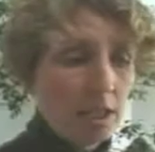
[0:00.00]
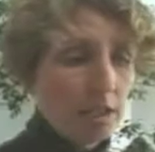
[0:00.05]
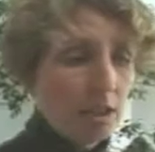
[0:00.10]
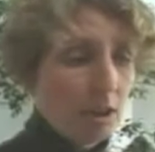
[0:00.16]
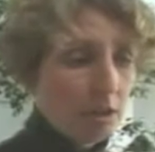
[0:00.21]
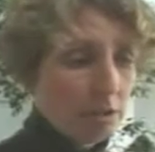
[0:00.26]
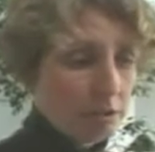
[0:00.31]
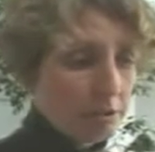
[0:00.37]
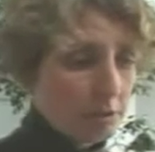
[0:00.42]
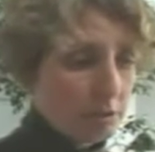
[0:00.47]

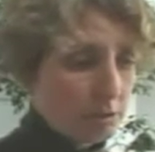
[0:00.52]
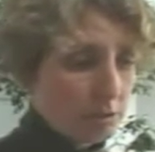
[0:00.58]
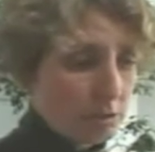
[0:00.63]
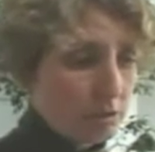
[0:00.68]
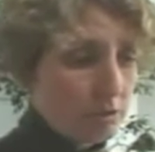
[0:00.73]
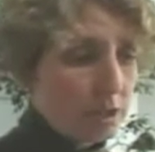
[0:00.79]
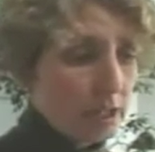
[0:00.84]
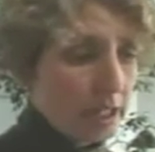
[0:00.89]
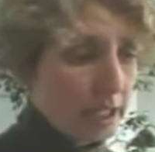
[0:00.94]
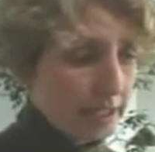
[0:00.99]
Also,
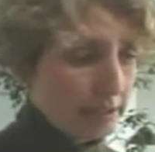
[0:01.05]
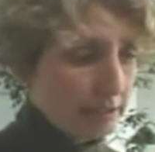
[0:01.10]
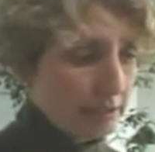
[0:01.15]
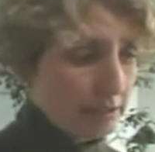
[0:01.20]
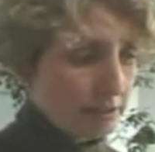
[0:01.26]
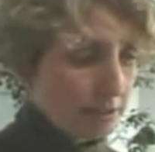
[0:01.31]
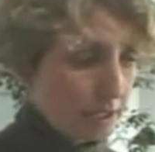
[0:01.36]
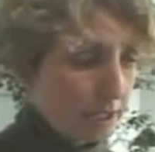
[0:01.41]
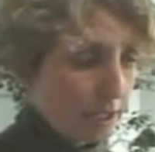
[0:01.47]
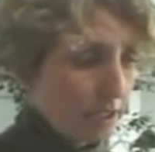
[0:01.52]
sea lettuce
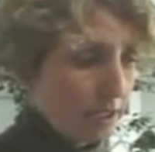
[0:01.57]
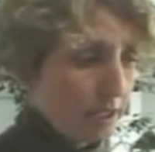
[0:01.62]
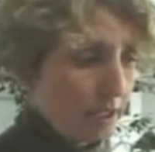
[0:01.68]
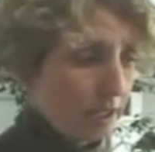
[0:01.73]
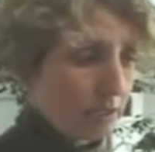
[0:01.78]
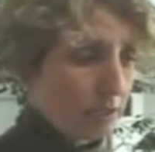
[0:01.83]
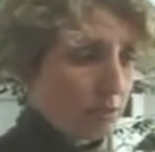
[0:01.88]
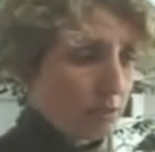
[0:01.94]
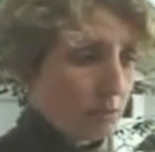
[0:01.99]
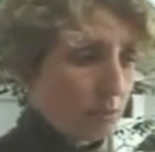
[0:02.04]
is in
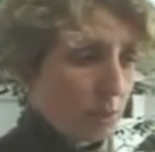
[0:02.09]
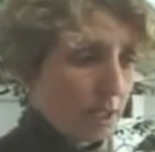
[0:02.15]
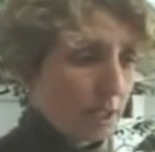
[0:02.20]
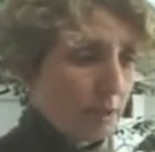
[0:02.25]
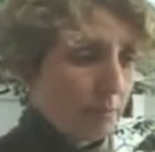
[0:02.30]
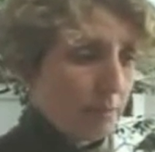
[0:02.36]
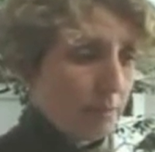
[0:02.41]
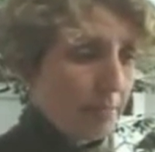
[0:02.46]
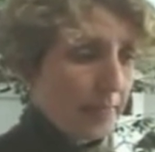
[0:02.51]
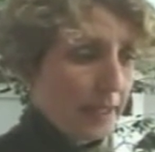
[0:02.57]
there as well.